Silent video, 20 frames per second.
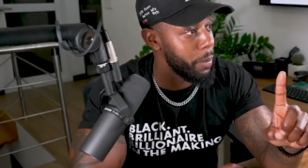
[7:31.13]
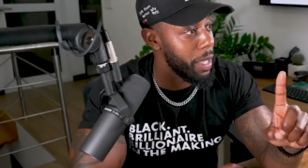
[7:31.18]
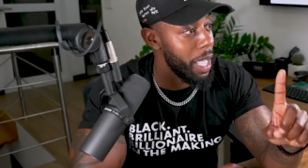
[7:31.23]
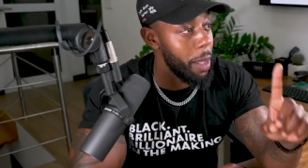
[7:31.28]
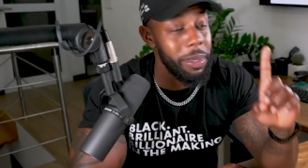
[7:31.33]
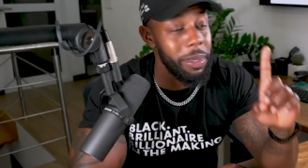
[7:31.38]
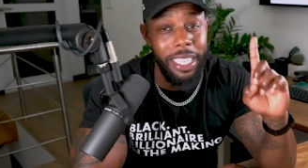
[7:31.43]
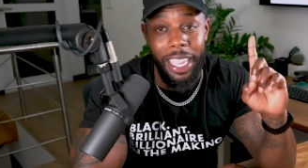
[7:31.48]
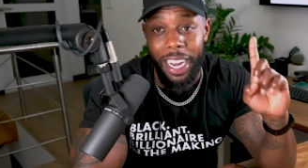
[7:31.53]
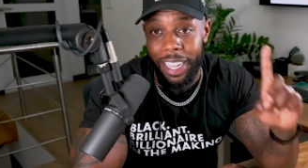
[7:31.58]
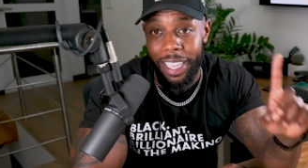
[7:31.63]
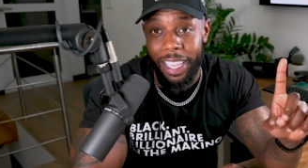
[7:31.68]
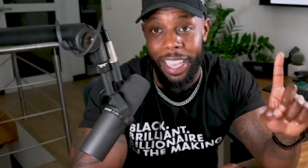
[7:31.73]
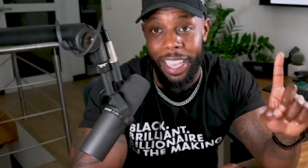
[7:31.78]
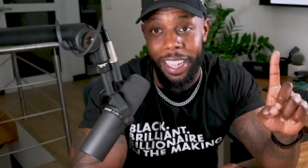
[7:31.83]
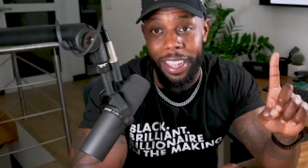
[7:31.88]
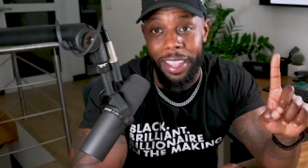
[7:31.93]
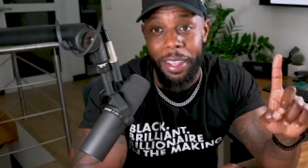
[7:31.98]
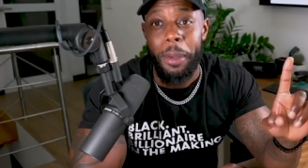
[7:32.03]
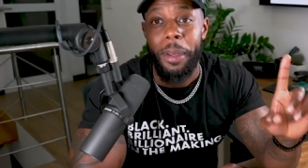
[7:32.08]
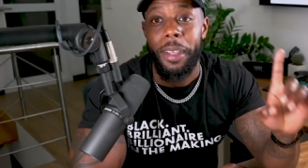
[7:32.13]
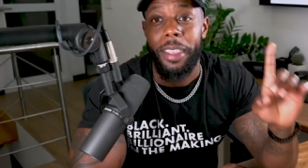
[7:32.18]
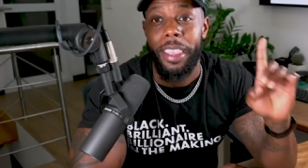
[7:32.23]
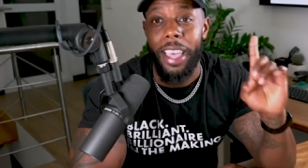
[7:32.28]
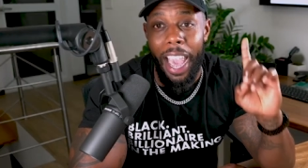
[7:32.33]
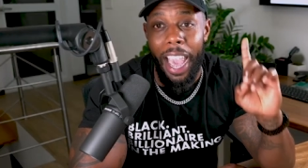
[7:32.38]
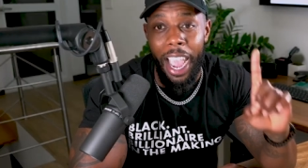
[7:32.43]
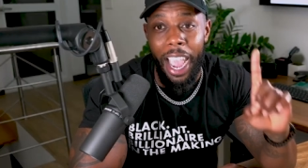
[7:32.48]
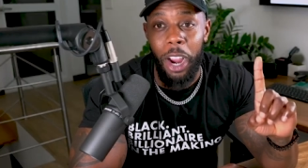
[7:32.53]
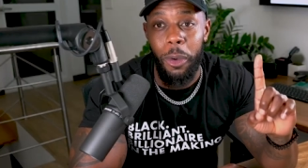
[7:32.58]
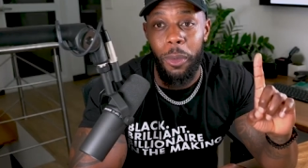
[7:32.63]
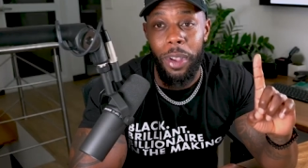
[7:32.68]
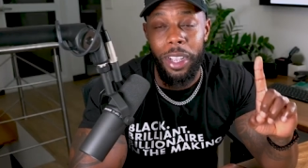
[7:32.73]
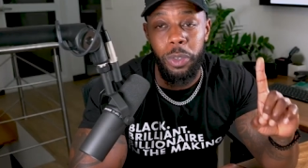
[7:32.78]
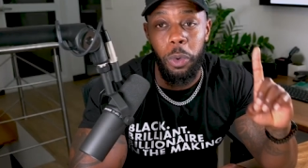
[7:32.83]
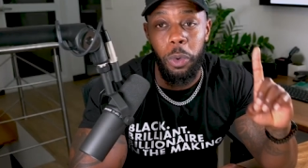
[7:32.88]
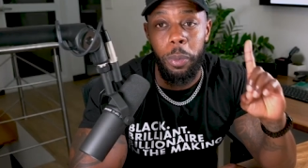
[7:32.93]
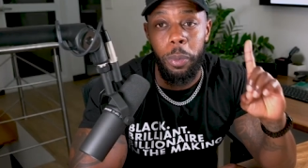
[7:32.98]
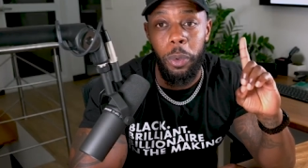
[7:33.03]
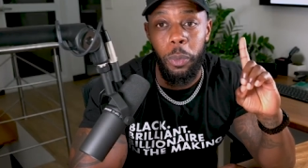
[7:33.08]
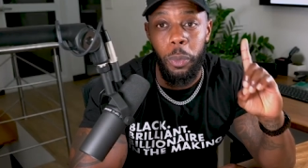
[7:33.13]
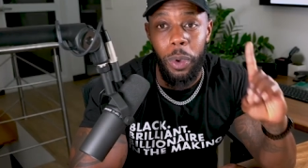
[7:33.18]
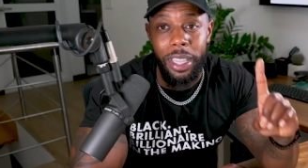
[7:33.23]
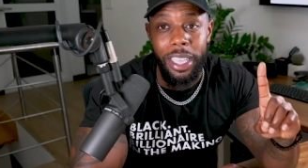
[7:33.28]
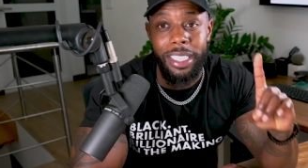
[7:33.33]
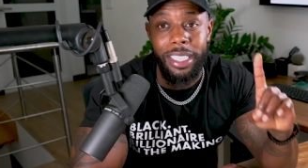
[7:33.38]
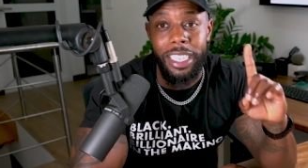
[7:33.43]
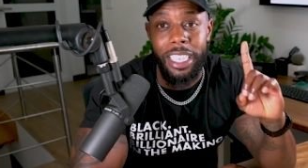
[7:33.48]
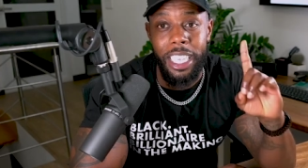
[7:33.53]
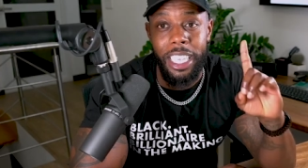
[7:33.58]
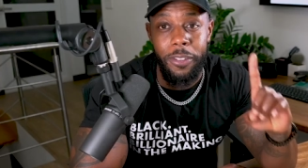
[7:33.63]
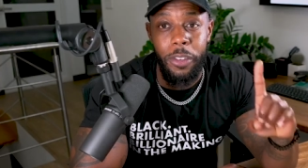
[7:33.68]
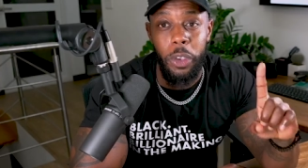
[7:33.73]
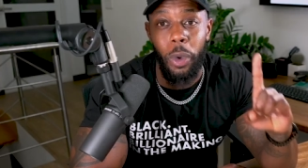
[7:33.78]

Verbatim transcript: I'm gonna say that again. The IRS will be willing to give